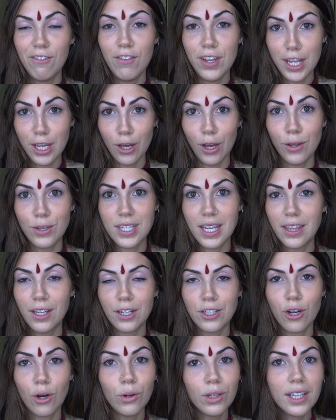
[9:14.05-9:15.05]
videos, and
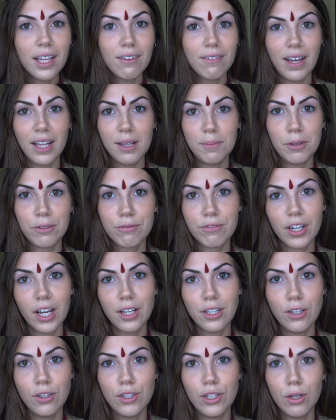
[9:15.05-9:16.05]
they're totally available free
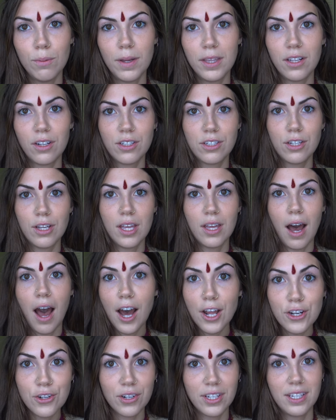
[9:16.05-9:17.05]
on YouTube, and there's
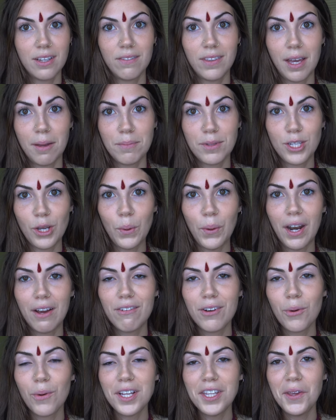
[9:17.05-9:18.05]
hundreds of them. So
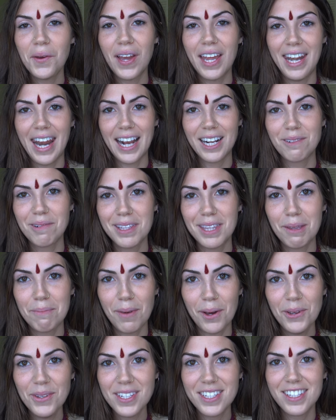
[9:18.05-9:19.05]
whatever one you connect with the
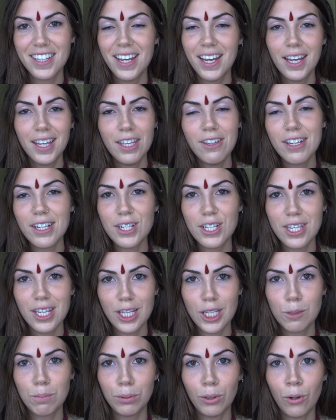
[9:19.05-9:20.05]
most, you can just
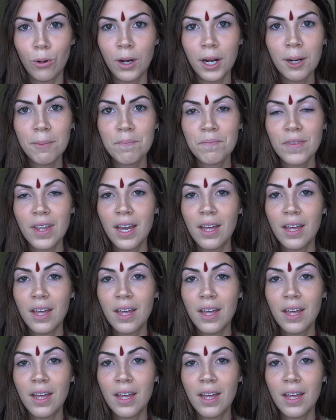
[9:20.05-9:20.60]
explore.